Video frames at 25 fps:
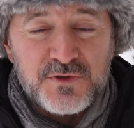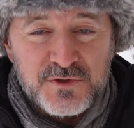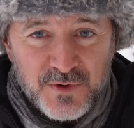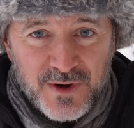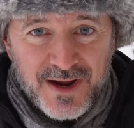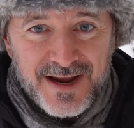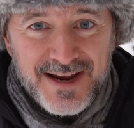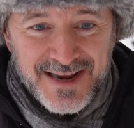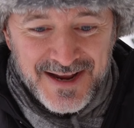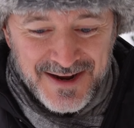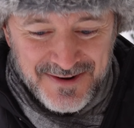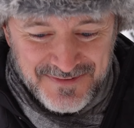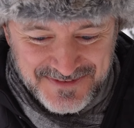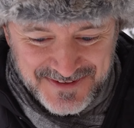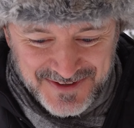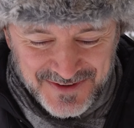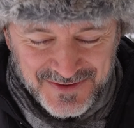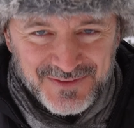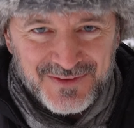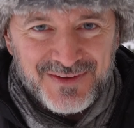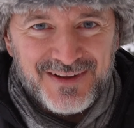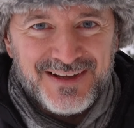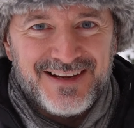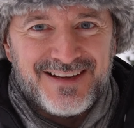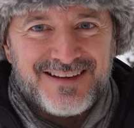so I have
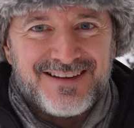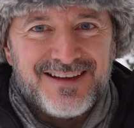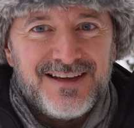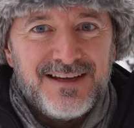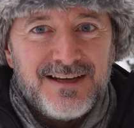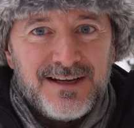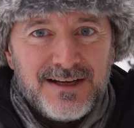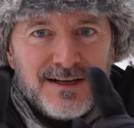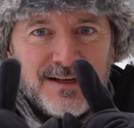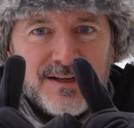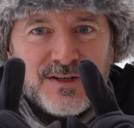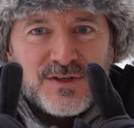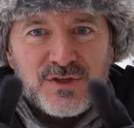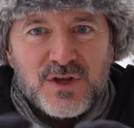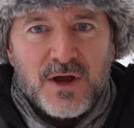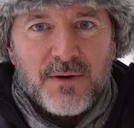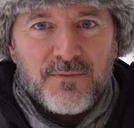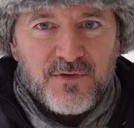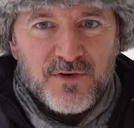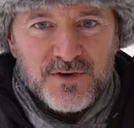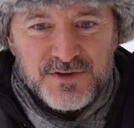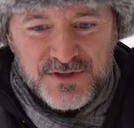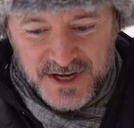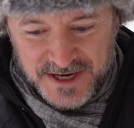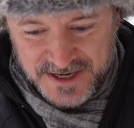to like
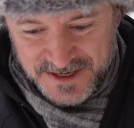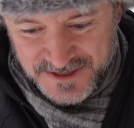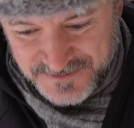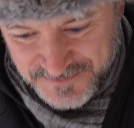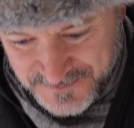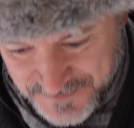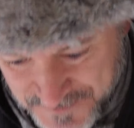stop for a second.